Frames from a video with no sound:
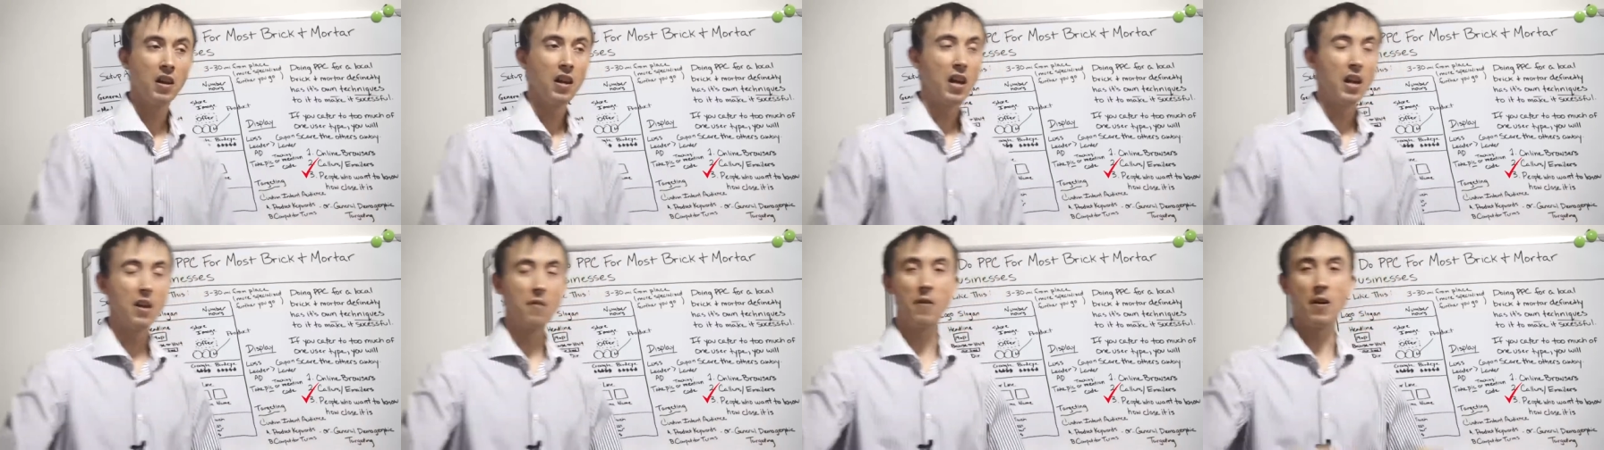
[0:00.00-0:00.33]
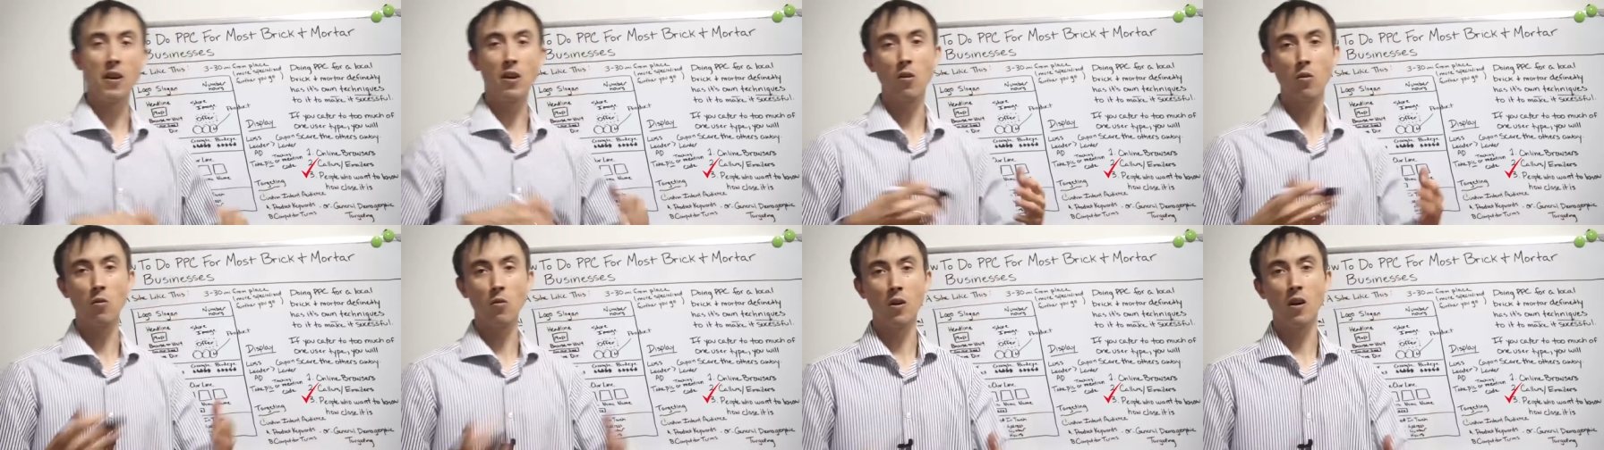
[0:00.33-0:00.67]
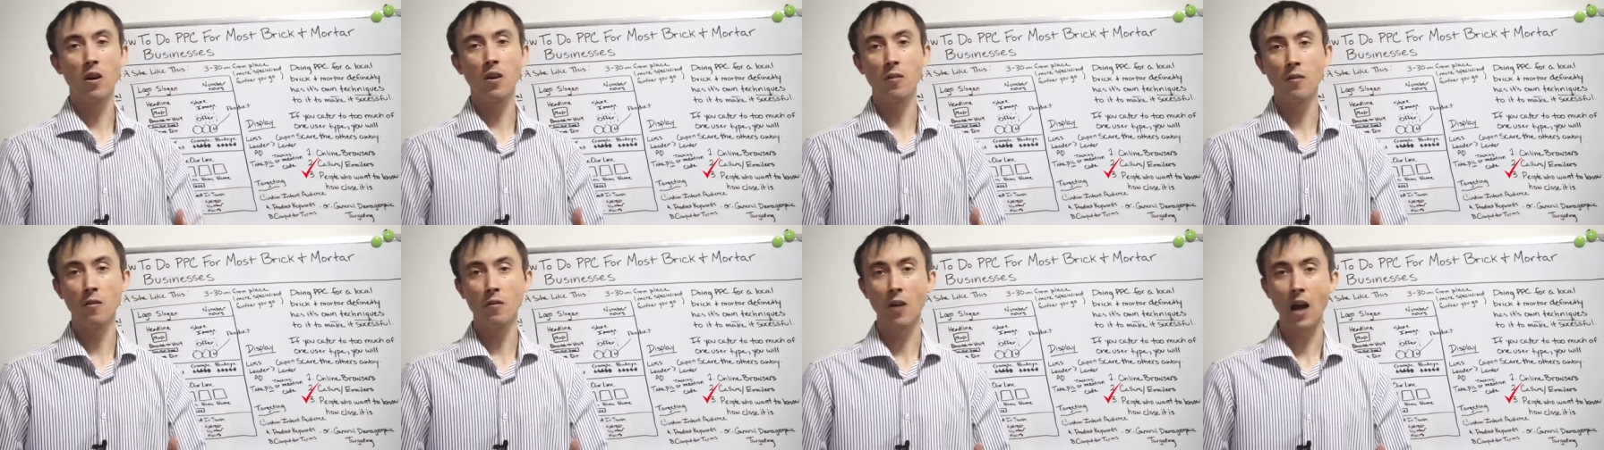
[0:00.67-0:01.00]
And if I
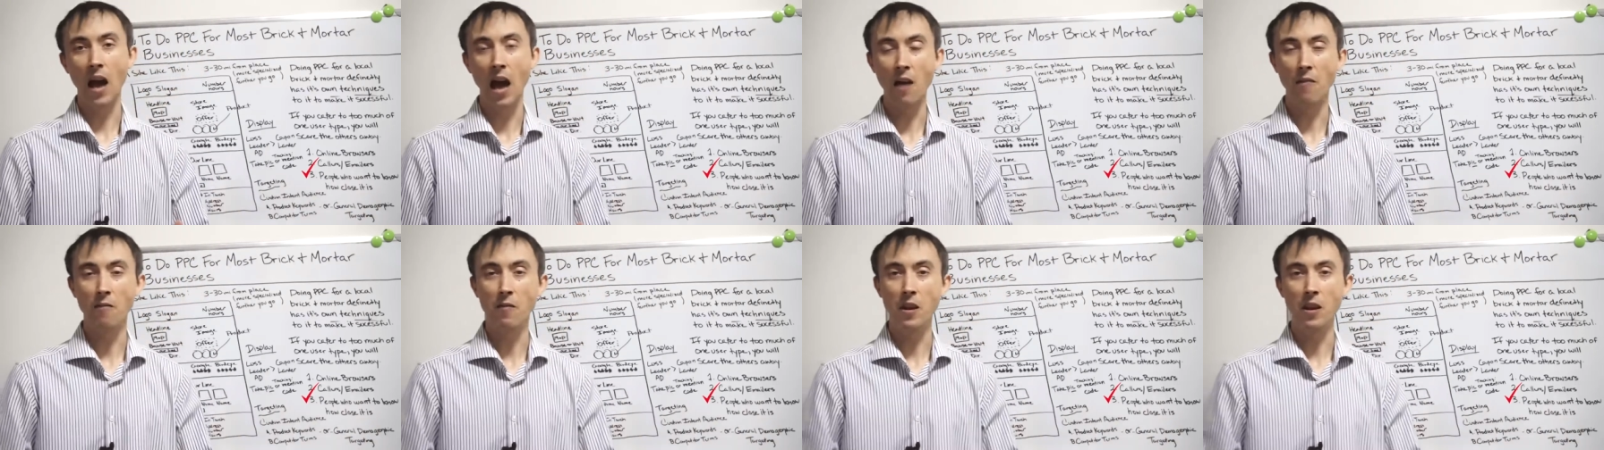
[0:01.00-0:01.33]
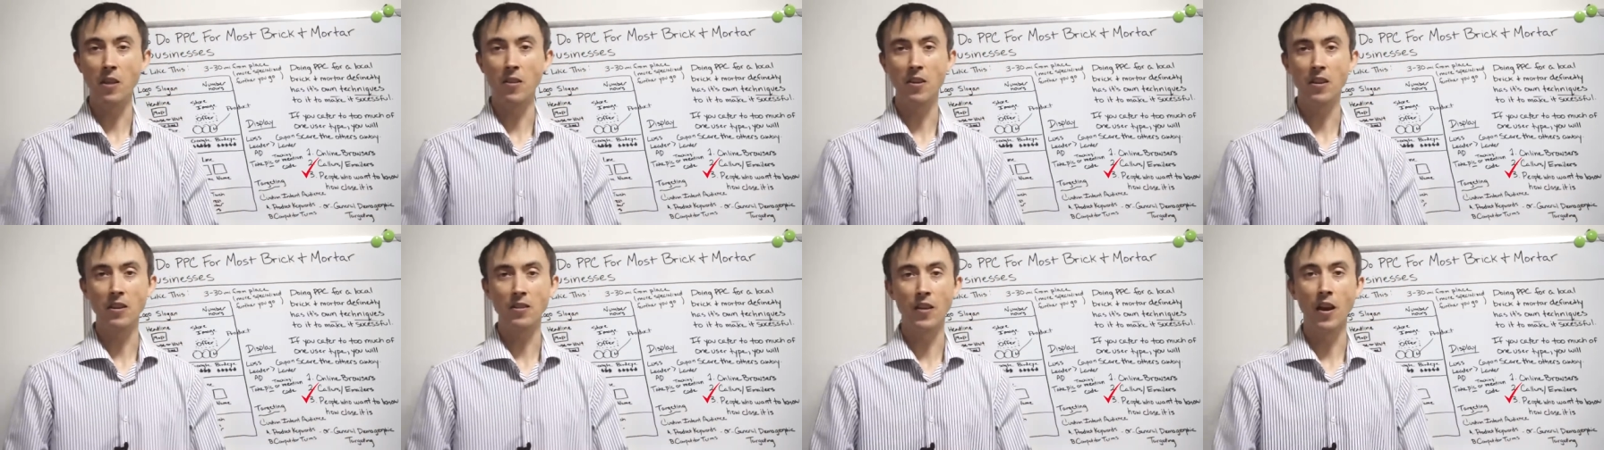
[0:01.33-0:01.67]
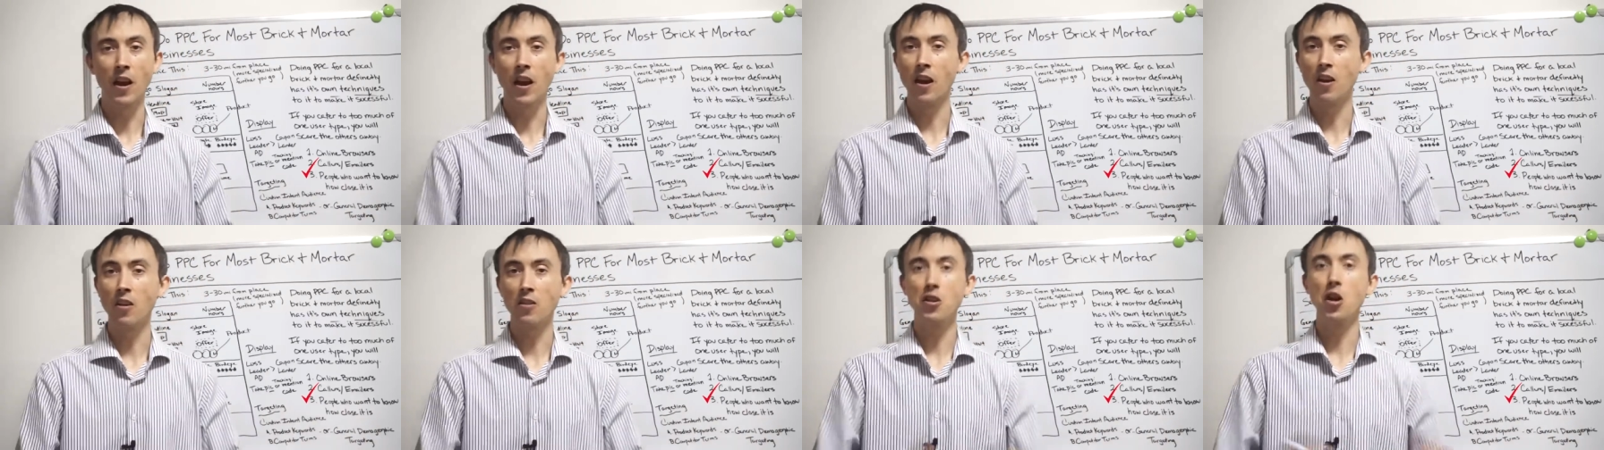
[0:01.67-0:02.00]
don't have anything
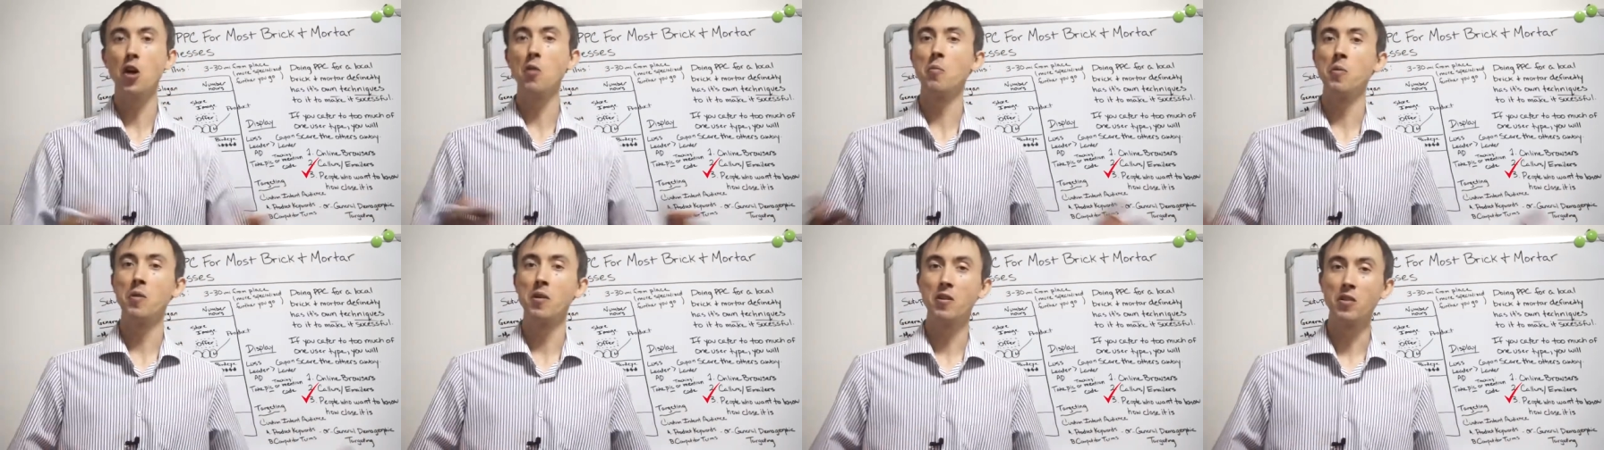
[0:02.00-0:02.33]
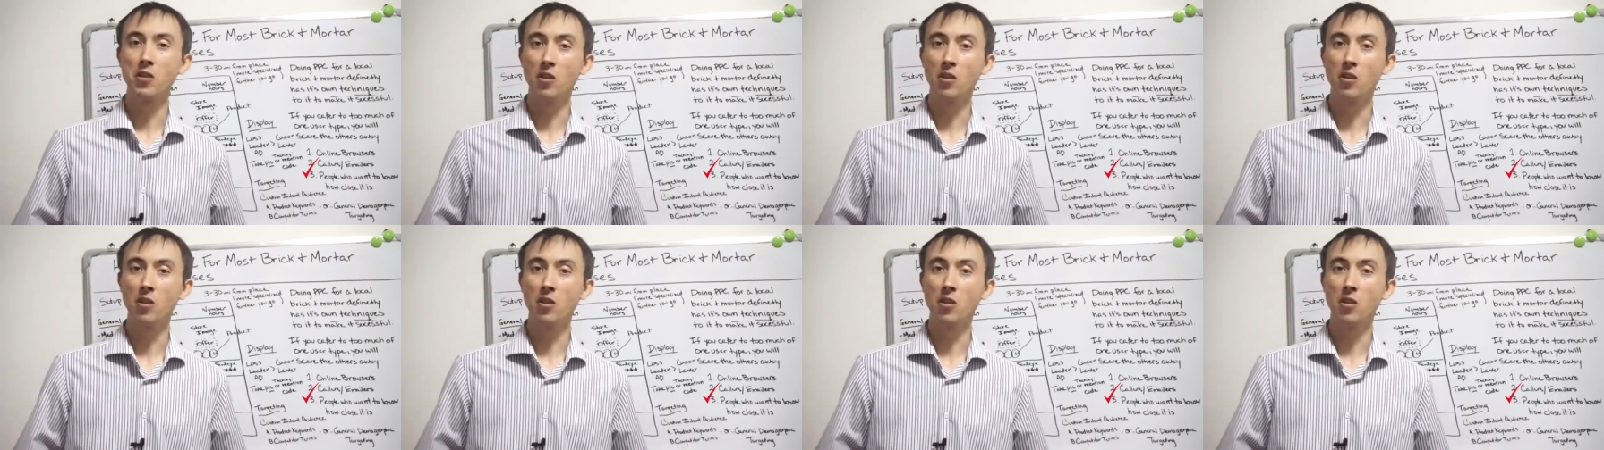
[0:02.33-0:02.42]
there, no,